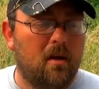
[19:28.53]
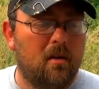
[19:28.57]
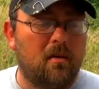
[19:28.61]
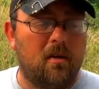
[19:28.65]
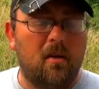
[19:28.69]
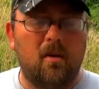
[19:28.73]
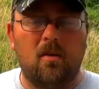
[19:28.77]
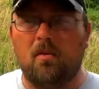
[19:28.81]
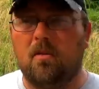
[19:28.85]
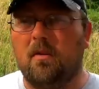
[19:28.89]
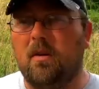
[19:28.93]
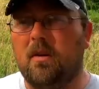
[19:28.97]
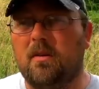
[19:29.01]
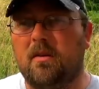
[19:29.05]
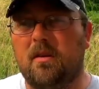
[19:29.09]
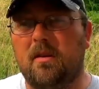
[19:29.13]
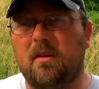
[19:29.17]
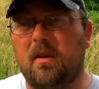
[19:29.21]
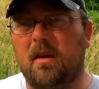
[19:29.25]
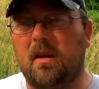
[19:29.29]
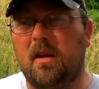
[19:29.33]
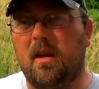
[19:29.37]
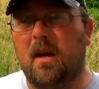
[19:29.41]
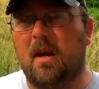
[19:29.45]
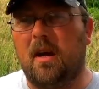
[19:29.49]
The only
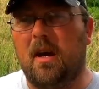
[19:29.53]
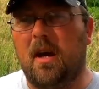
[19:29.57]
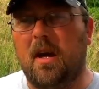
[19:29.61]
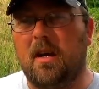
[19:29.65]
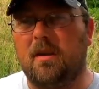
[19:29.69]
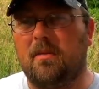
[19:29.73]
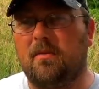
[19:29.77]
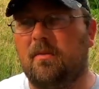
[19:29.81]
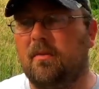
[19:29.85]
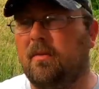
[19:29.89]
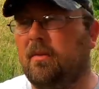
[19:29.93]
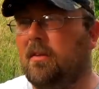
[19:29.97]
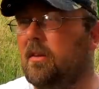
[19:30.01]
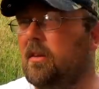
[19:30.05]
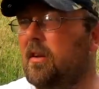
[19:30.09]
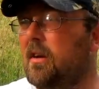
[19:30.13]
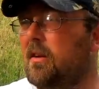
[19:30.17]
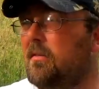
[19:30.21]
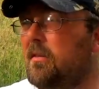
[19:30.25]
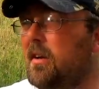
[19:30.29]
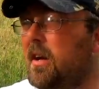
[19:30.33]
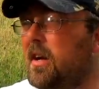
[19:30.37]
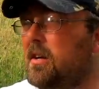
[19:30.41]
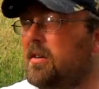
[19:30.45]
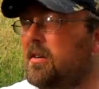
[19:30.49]
reason that I ask for the
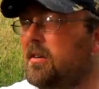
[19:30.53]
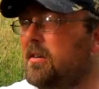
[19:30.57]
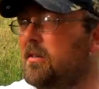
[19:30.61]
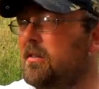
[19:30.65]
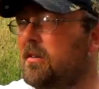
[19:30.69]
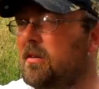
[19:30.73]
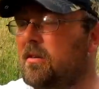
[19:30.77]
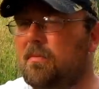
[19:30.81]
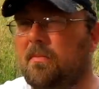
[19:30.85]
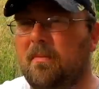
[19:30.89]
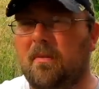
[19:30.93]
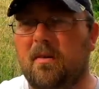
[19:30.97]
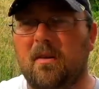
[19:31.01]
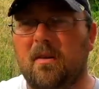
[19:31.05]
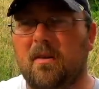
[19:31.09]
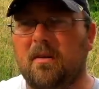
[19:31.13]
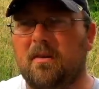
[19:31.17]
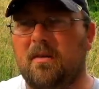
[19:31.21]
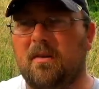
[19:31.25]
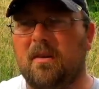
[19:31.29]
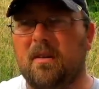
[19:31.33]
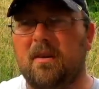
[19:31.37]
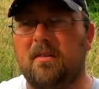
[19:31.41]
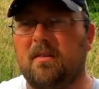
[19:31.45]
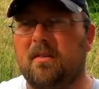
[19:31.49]
donations is
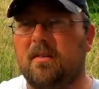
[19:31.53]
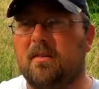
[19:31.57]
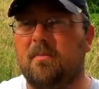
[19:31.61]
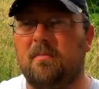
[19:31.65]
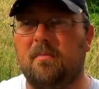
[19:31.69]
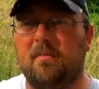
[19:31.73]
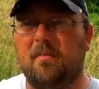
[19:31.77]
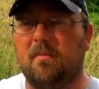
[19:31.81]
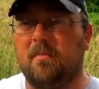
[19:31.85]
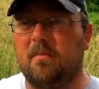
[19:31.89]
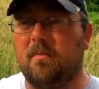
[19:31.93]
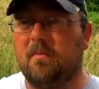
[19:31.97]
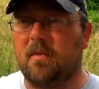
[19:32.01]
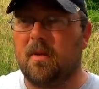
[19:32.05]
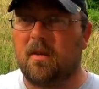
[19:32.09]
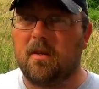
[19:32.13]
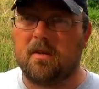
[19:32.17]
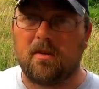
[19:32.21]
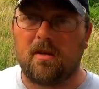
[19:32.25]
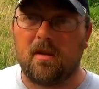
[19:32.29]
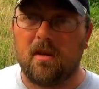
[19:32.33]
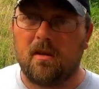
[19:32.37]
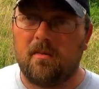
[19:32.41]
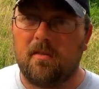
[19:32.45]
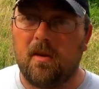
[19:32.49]
because this
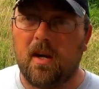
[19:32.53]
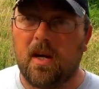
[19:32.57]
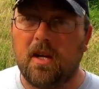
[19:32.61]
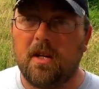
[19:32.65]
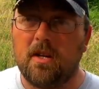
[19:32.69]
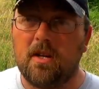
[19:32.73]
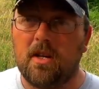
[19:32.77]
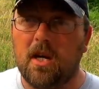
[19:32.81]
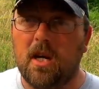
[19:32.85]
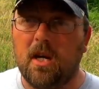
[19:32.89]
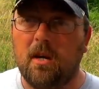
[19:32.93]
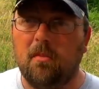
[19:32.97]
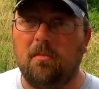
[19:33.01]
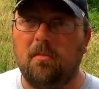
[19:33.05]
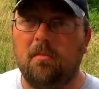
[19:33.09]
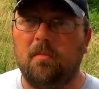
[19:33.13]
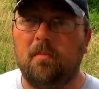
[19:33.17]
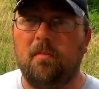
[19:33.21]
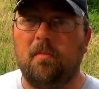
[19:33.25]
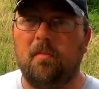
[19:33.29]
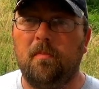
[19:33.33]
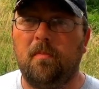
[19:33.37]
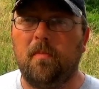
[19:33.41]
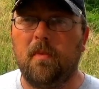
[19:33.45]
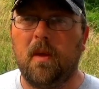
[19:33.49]
stuff ain't cheap.
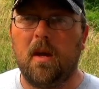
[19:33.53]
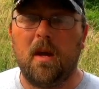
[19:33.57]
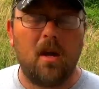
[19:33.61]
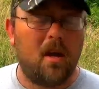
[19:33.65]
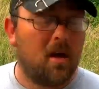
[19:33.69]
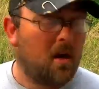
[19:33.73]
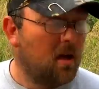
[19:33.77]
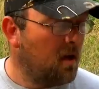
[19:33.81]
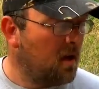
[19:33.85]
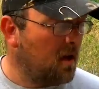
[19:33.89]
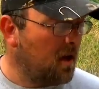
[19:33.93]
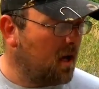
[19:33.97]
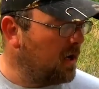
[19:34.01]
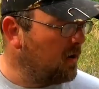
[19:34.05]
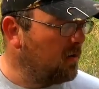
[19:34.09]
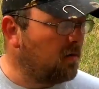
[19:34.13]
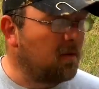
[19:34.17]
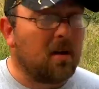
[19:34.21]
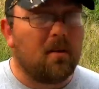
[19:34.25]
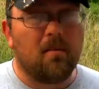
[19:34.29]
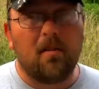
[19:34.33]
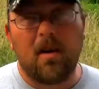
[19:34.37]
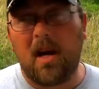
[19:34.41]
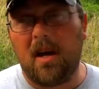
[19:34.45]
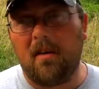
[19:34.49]
I
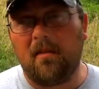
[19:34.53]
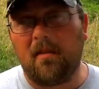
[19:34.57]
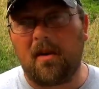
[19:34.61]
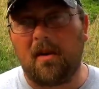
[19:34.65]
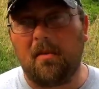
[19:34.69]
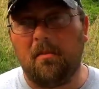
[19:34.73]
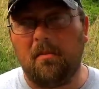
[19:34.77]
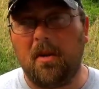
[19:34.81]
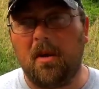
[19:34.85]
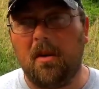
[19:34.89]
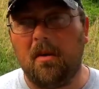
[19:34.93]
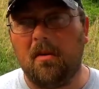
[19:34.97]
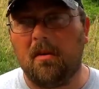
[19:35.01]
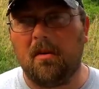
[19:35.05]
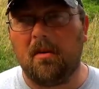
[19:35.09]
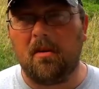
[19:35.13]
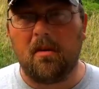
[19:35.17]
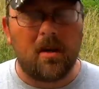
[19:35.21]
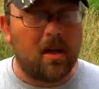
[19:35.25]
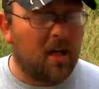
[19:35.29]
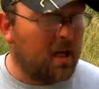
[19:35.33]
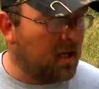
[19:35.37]
don't even have a computer to